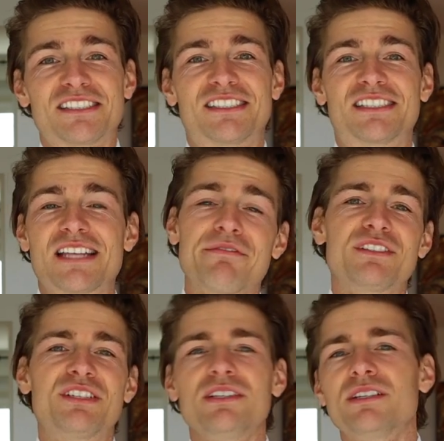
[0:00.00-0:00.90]

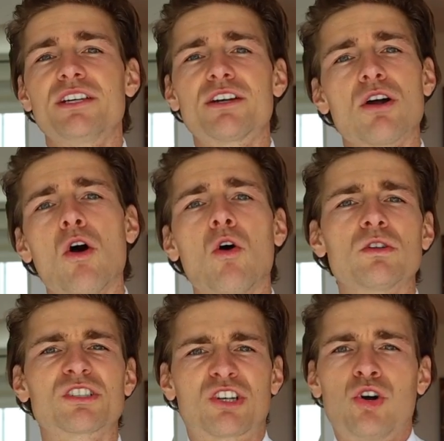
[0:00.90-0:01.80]
70 year
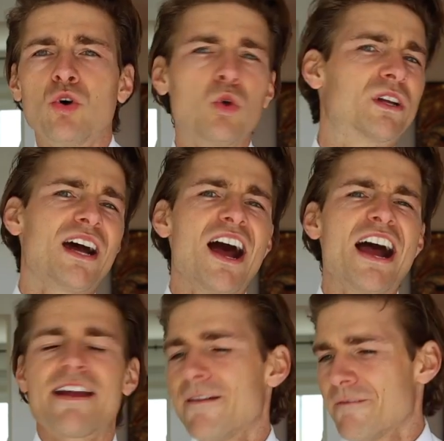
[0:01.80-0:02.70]
old cool
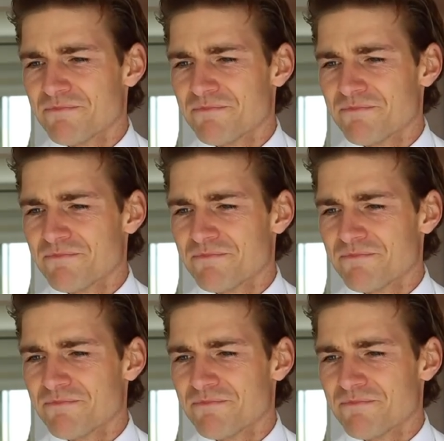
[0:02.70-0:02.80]
guy